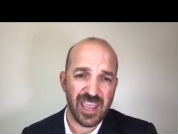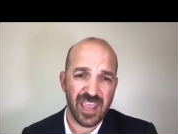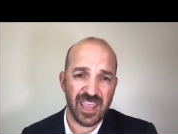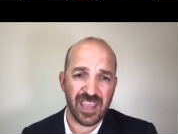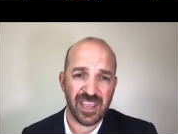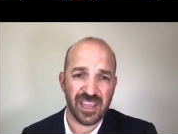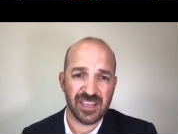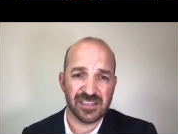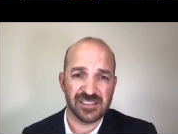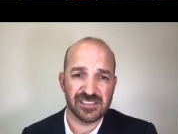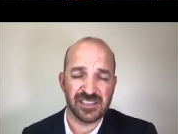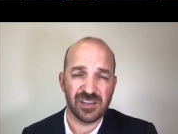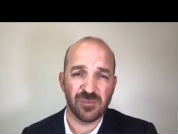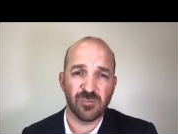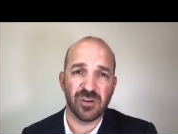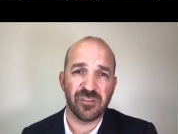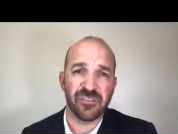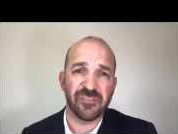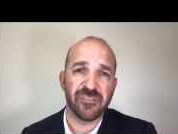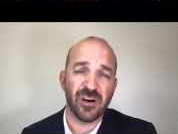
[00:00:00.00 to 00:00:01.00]
and it
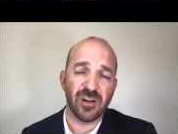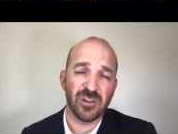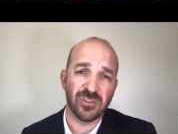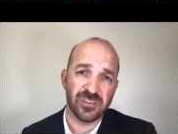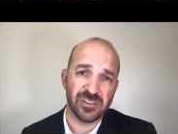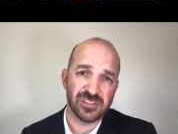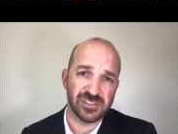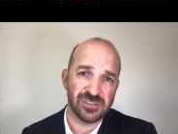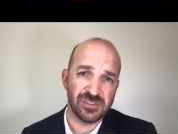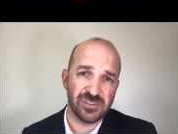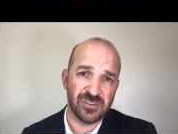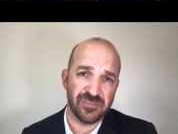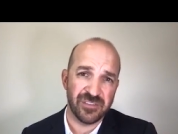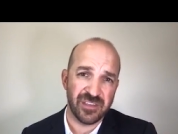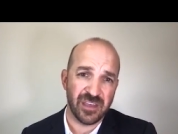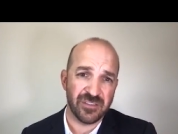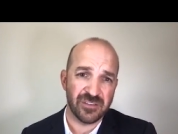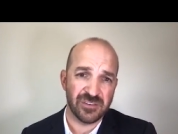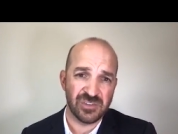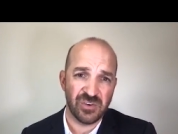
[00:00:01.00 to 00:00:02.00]
would follow the suit of
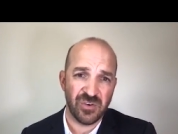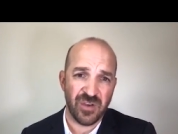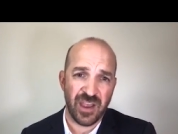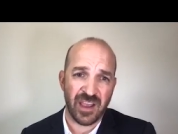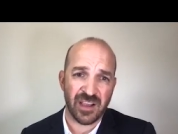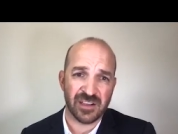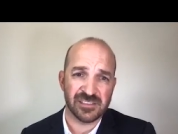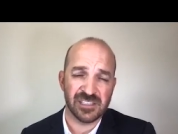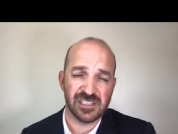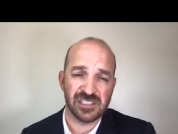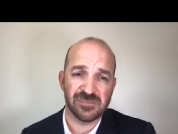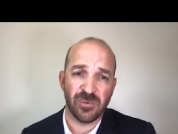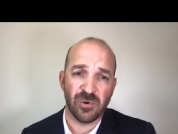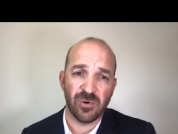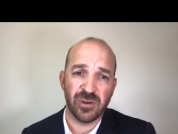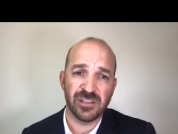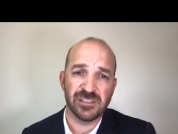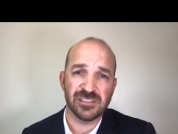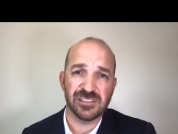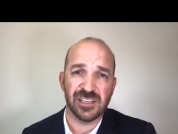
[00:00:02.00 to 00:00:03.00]
the other two access
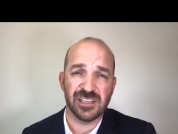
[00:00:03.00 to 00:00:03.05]
points.